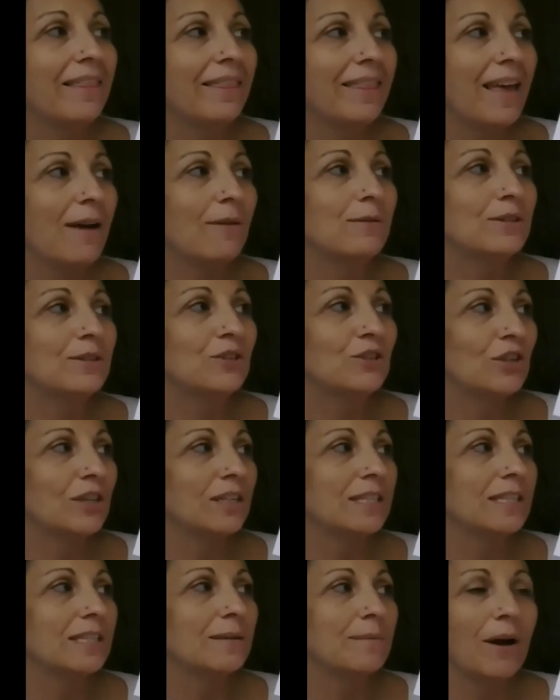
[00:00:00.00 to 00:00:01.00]
That was
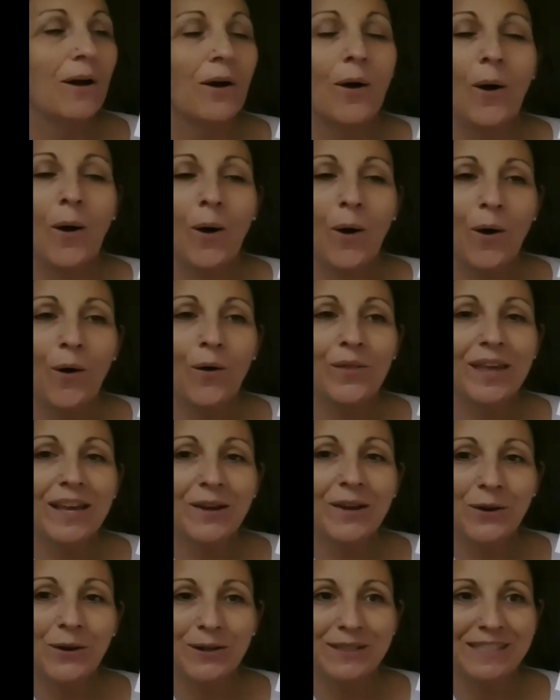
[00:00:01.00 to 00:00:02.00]
just about all they
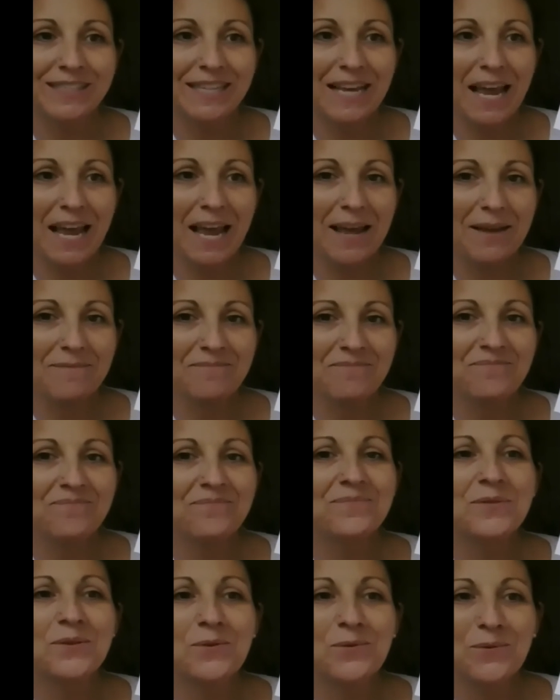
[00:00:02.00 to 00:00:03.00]
could say.
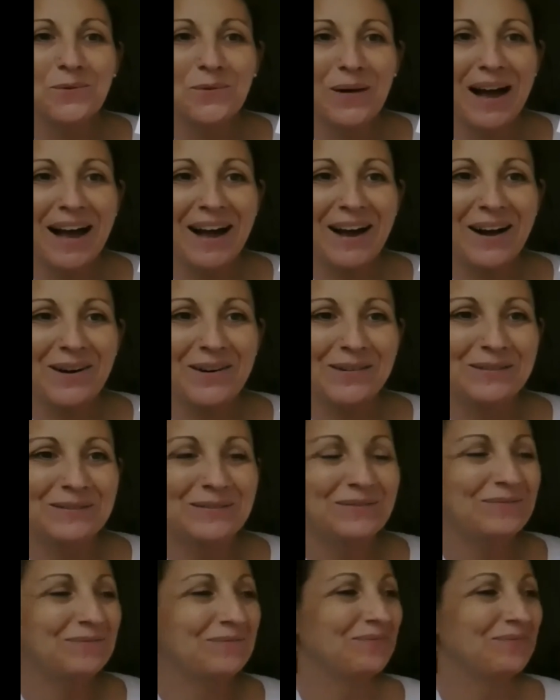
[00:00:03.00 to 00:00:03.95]
Wow.